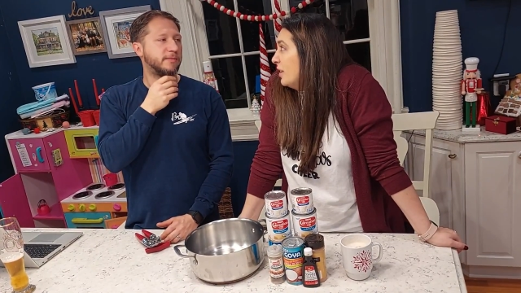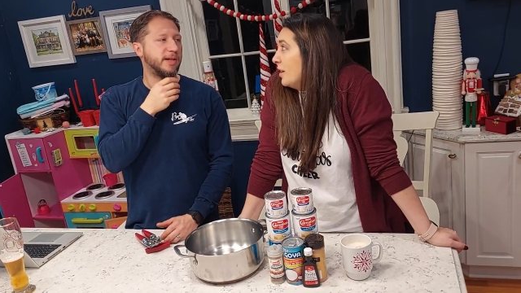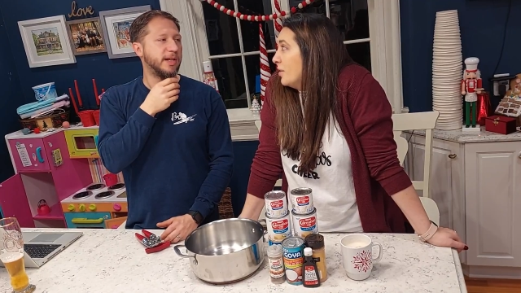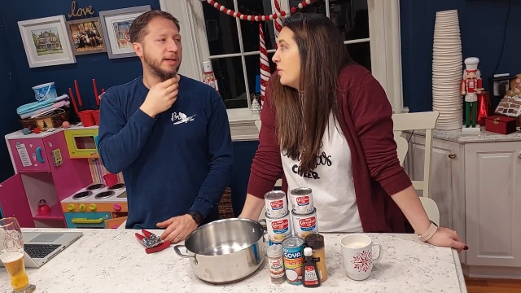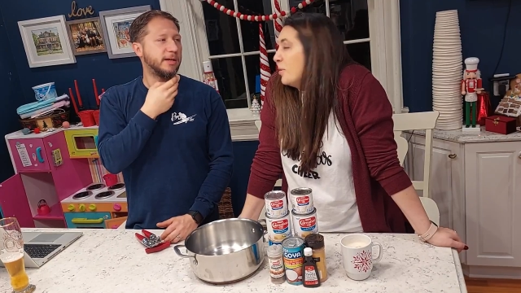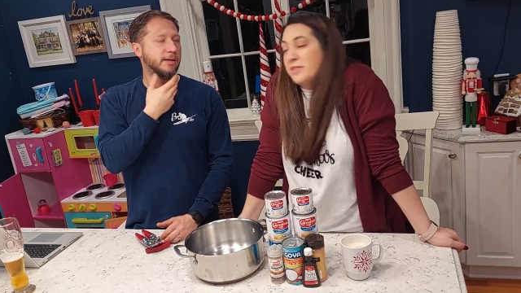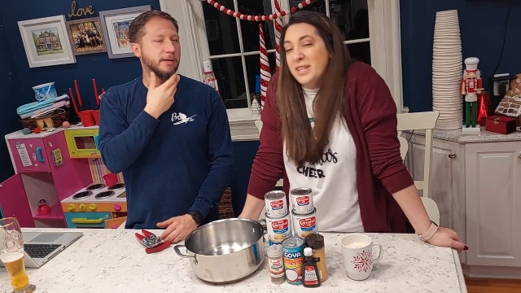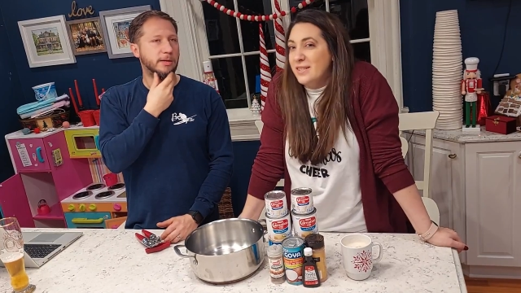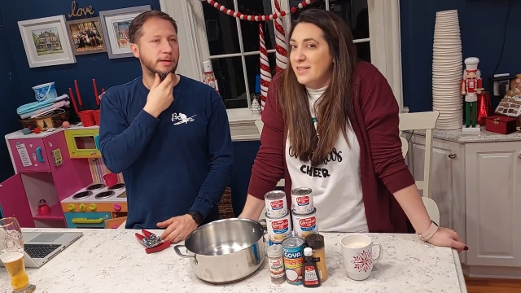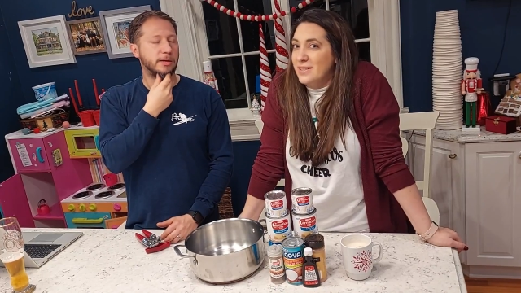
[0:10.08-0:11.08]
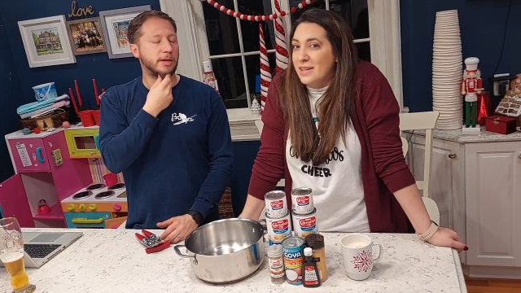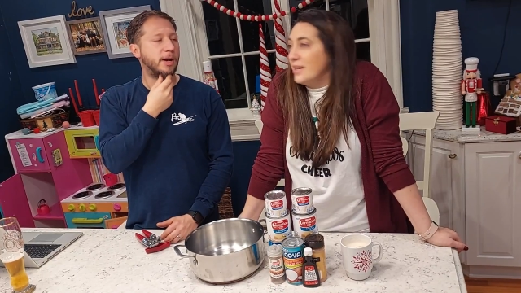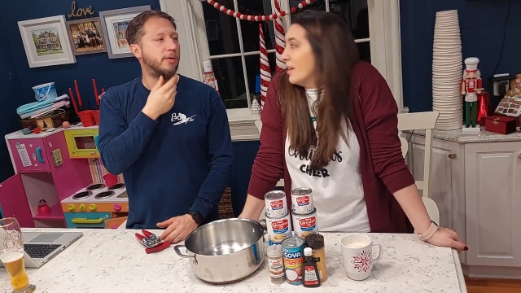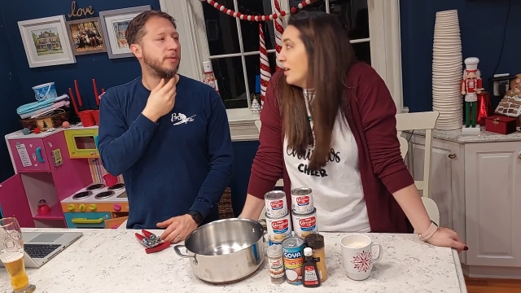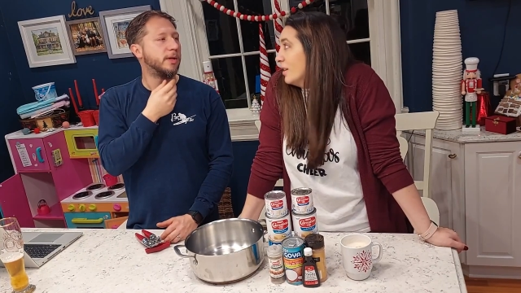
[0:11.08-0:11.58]
Speaker 1: fleek? I don't know if they still say
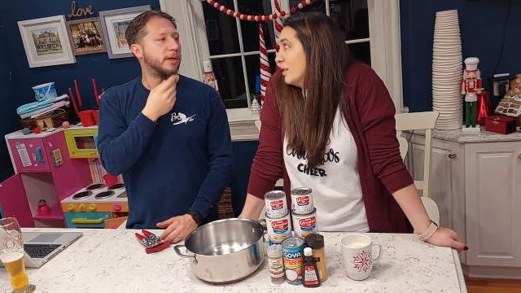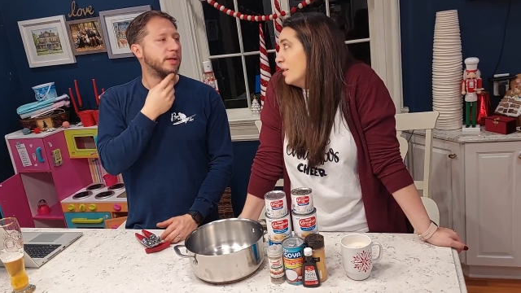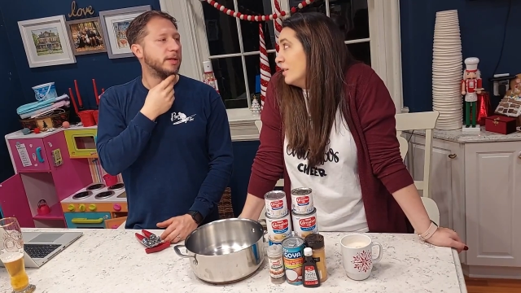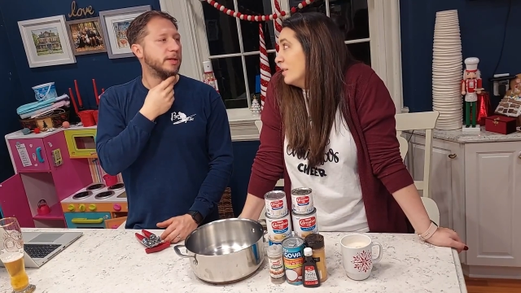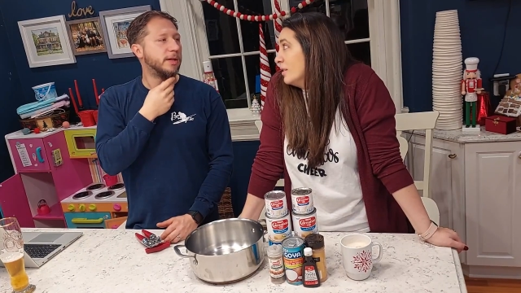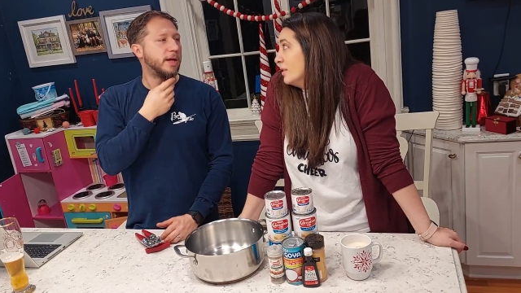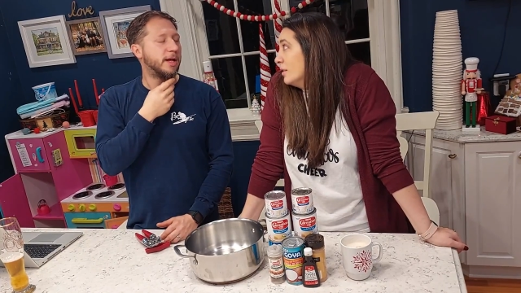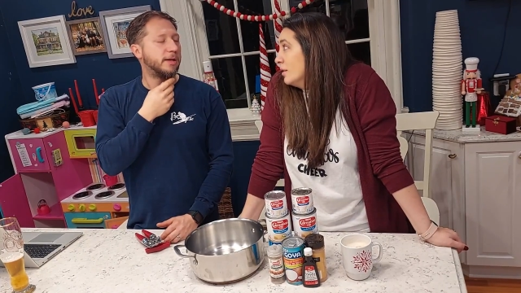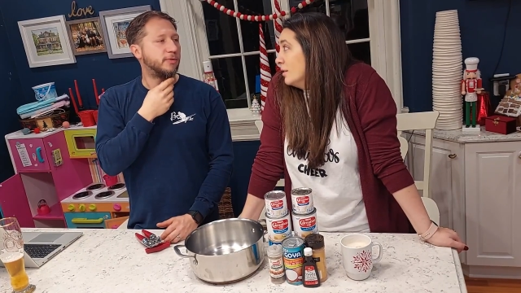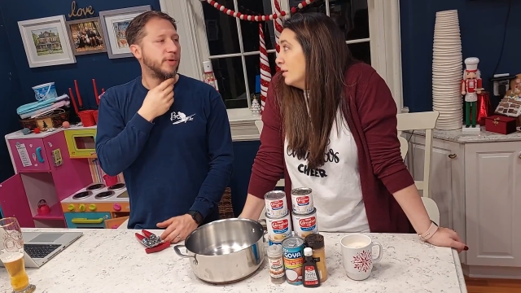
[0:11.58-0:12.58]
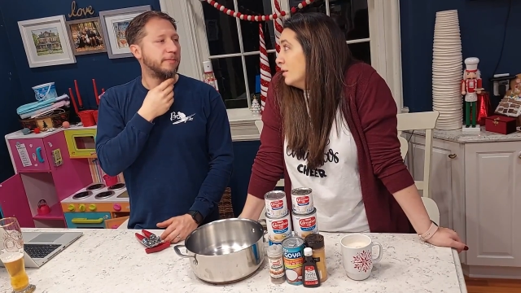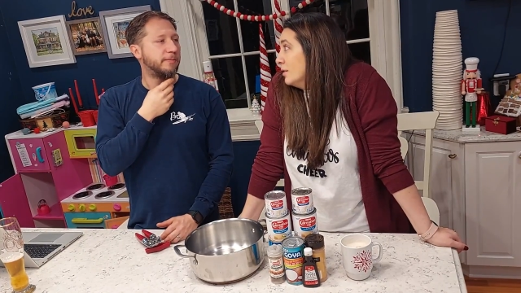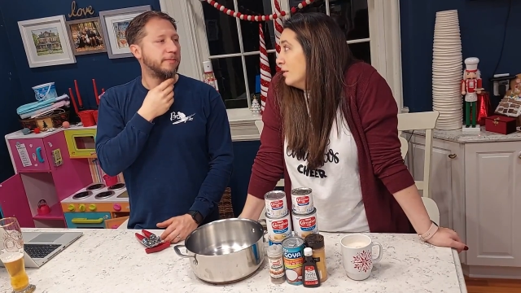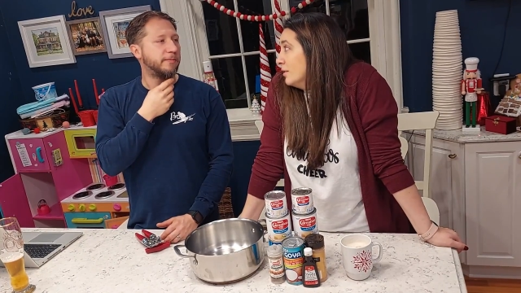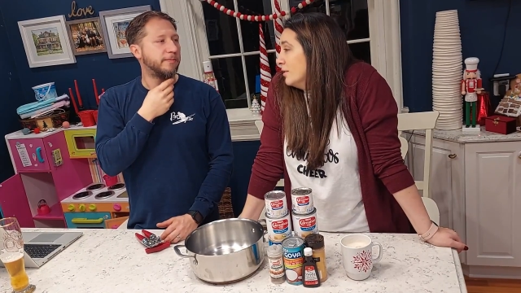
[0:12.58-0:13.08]
Speaker 2: no. that. No.
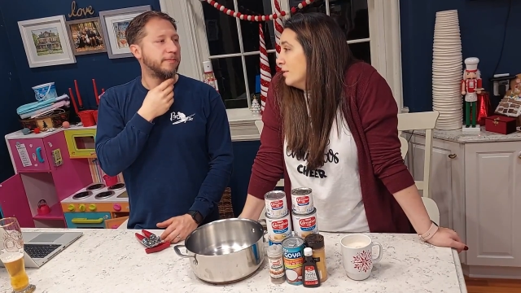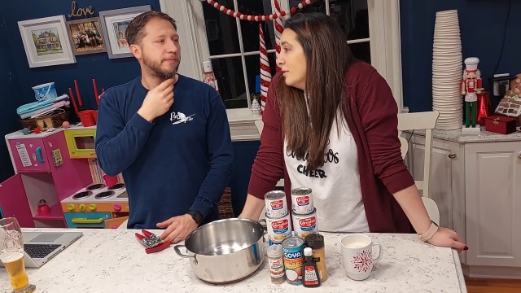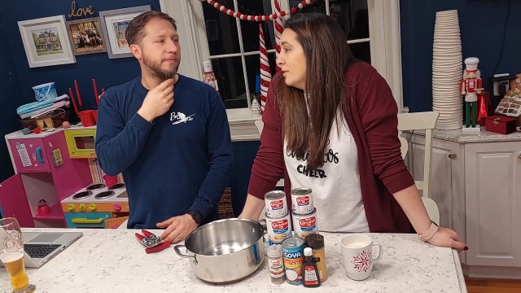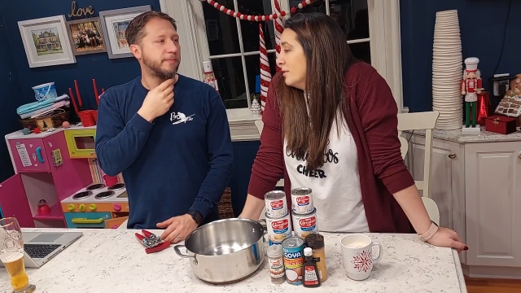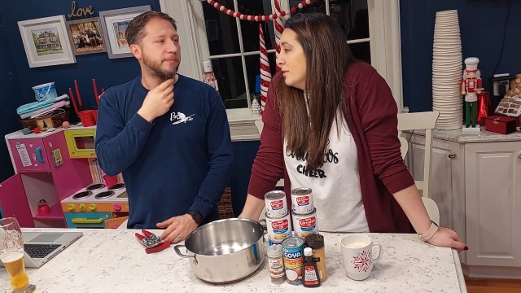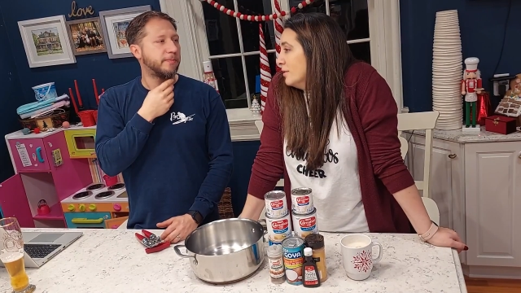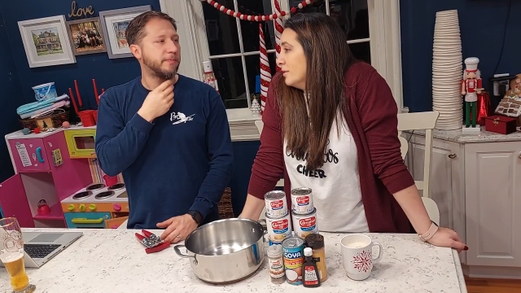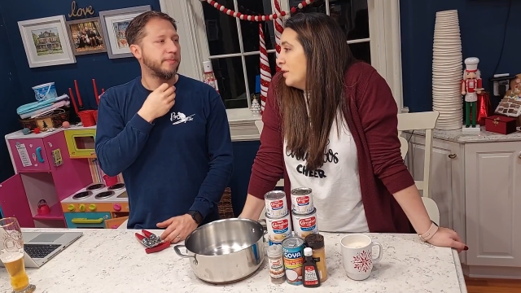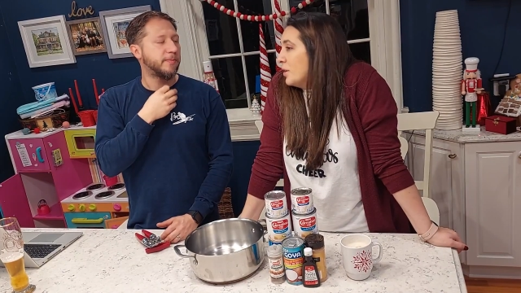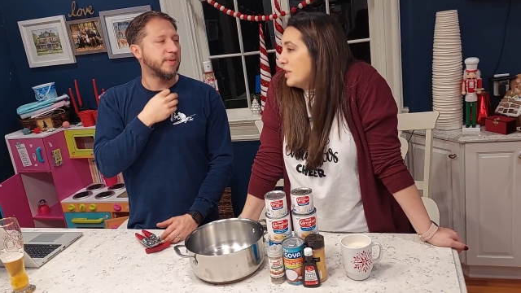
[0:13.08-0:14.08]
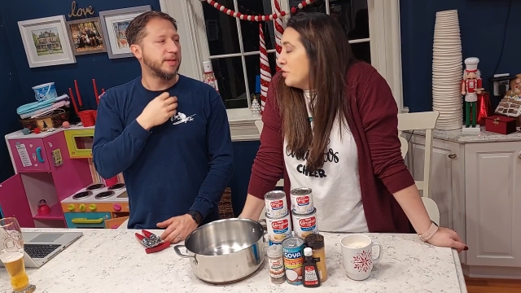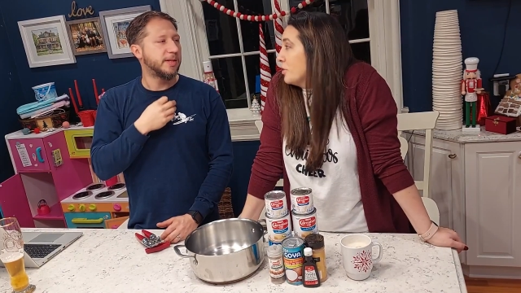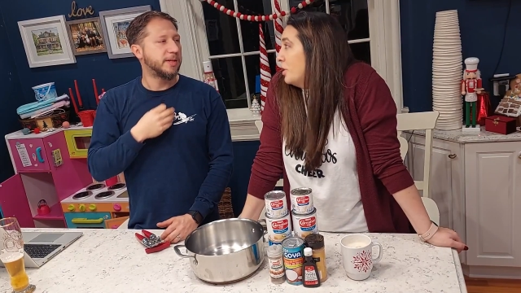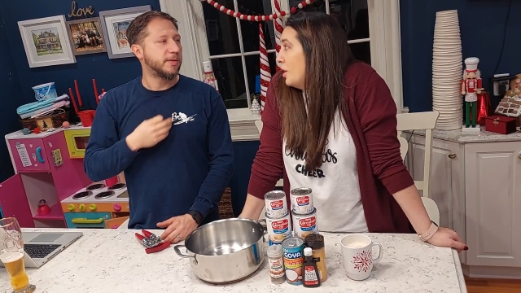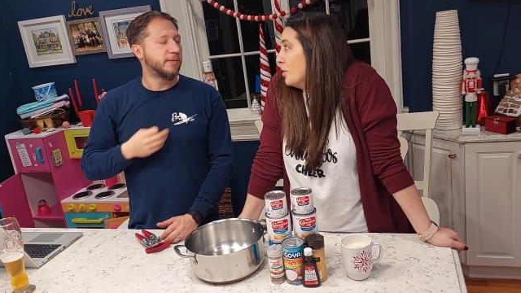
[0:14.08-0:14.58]
Drip?
Speaker 1: No, that's
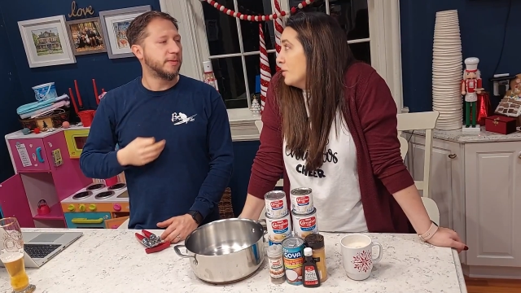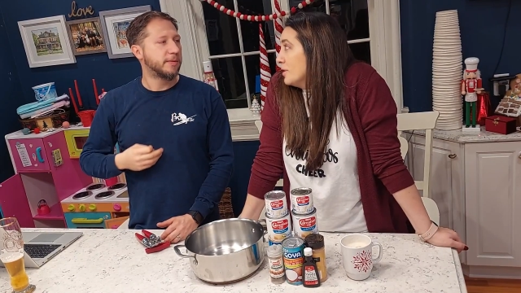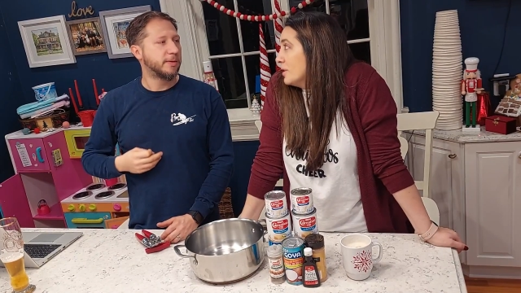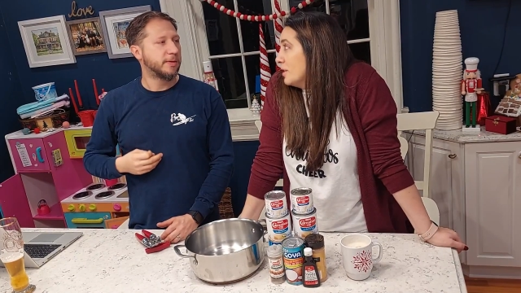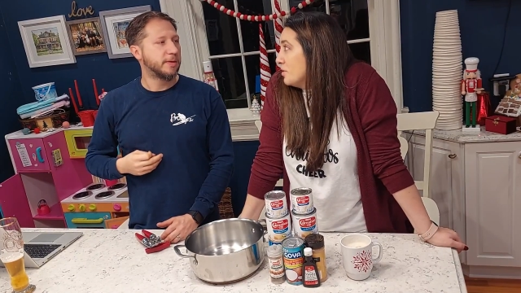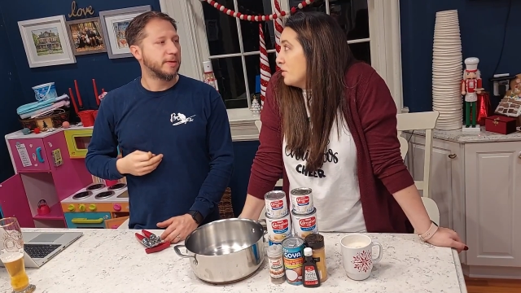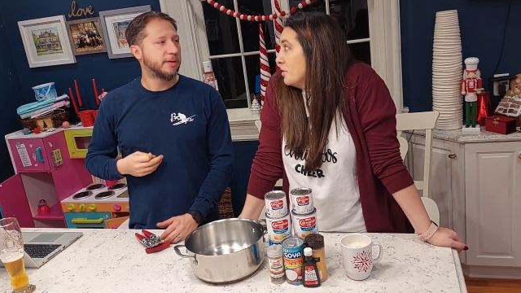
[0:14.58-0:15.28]
this your clothes. That's your